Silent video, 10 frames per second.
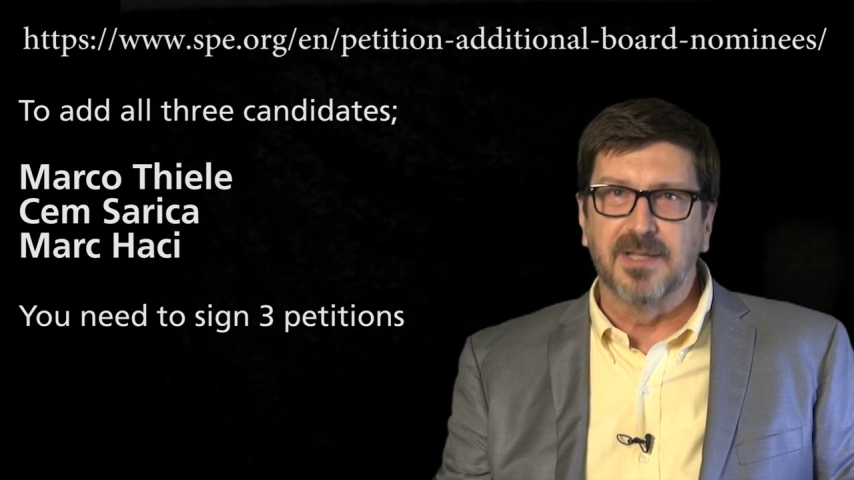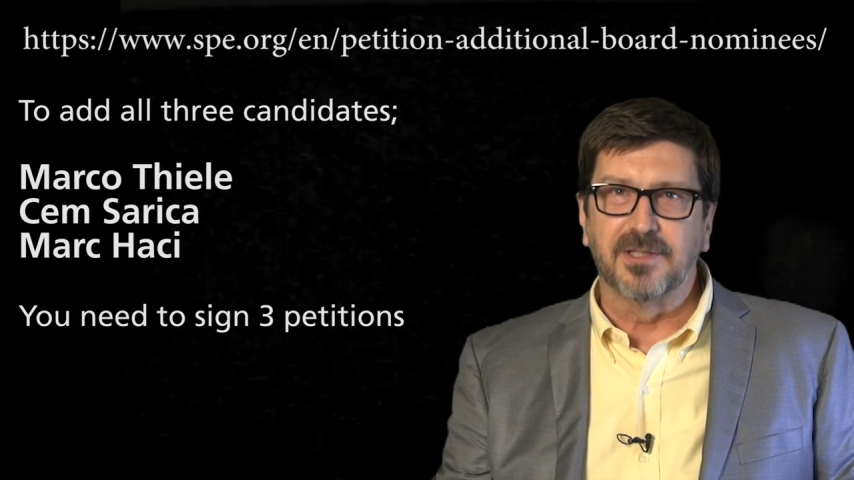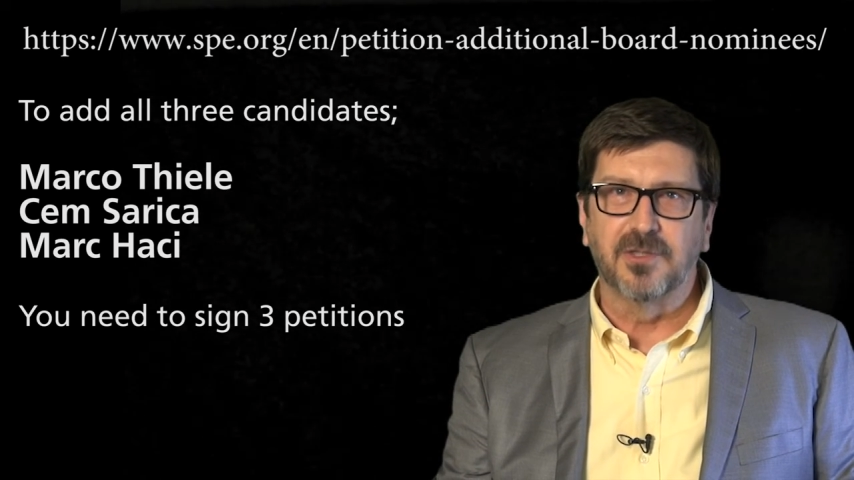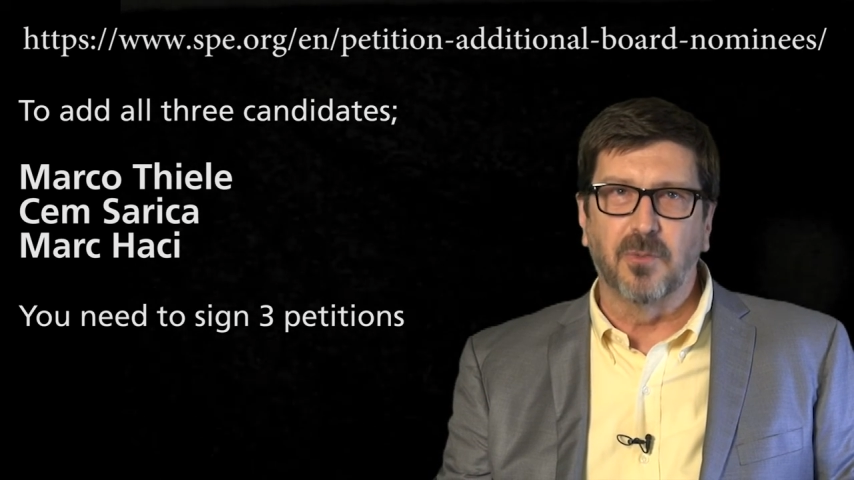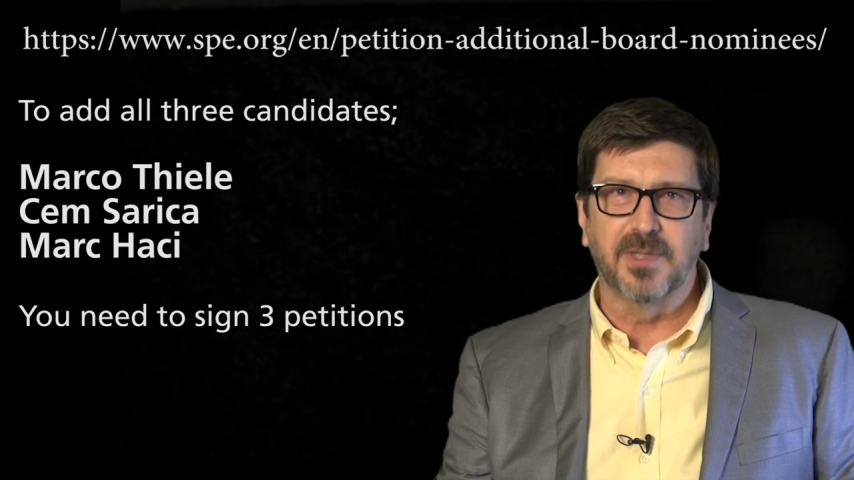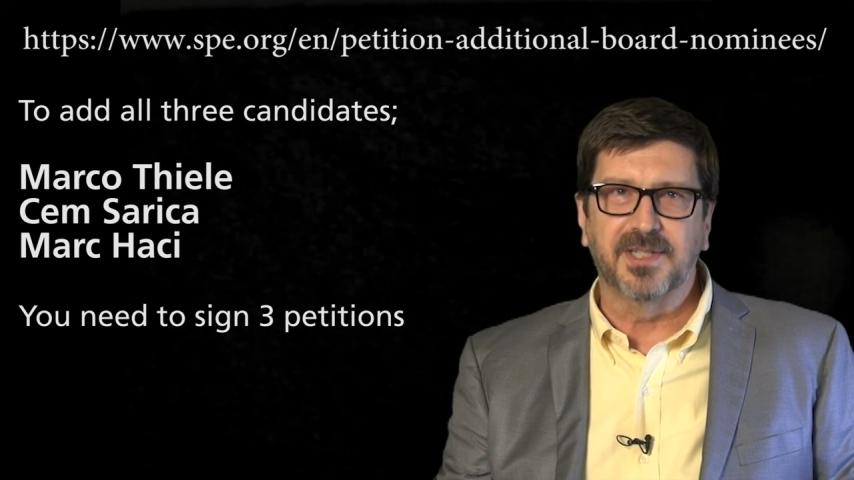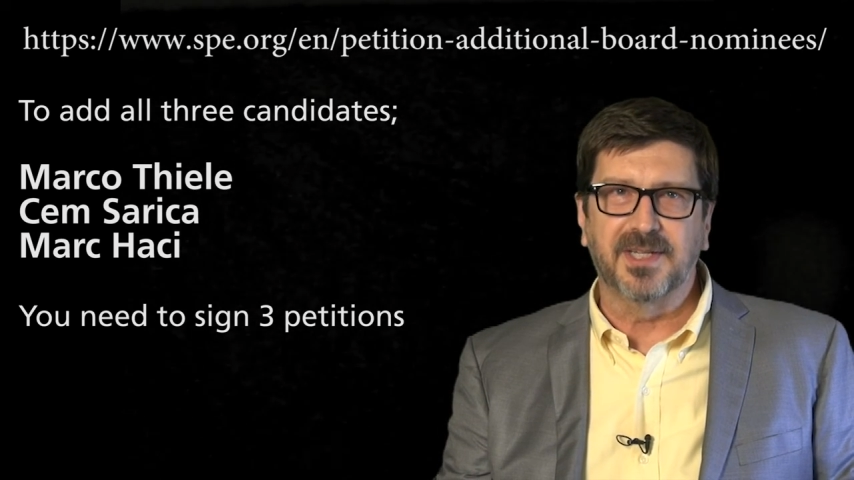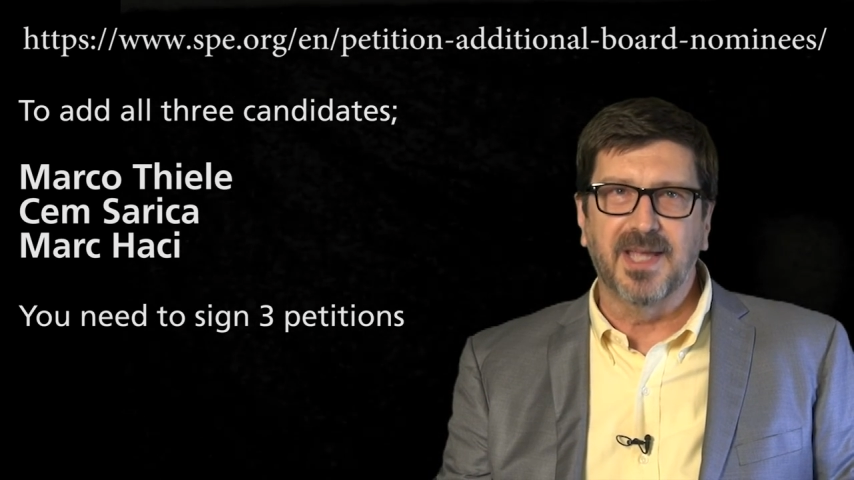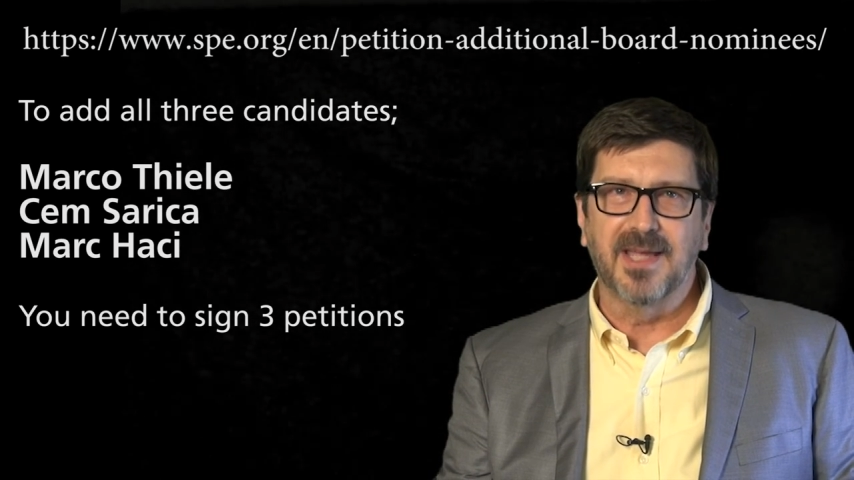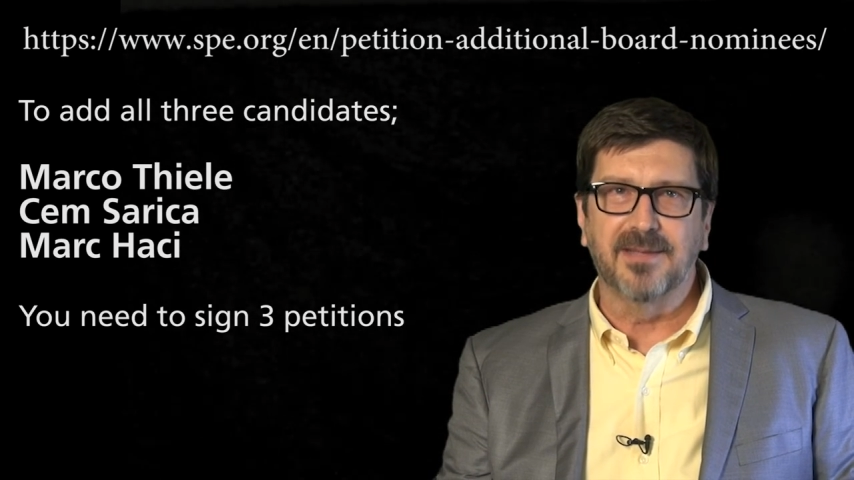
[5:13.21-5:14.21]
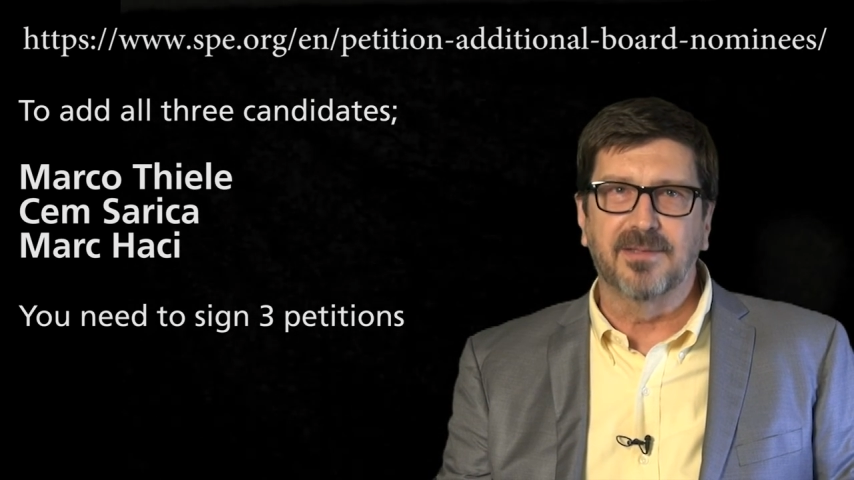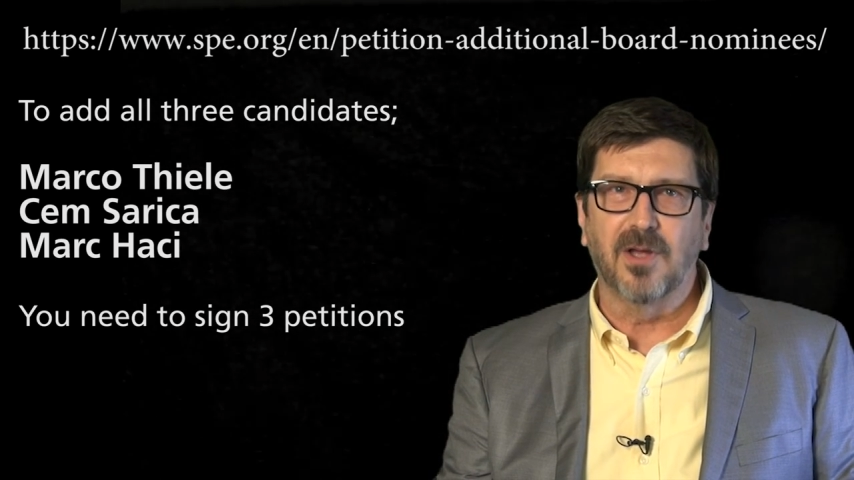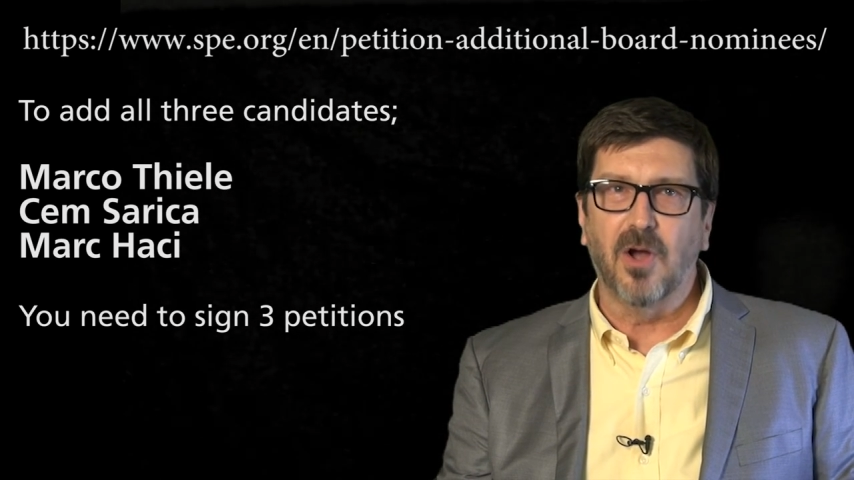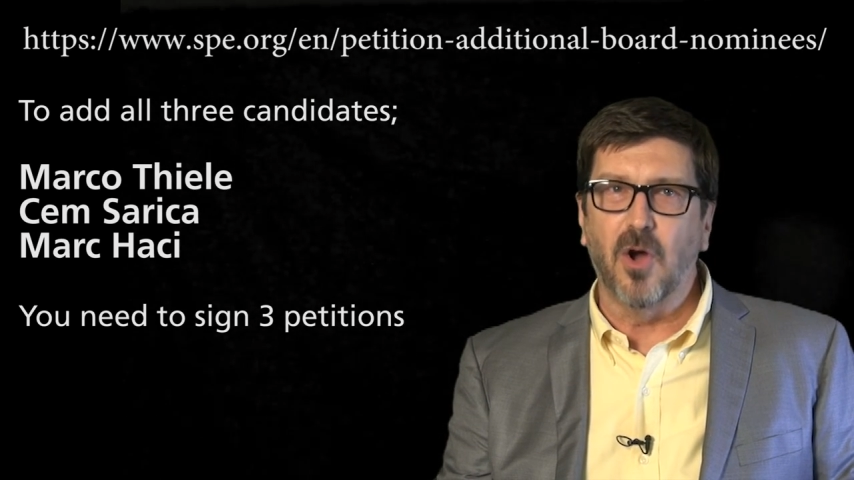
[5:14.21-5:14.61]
So once again, to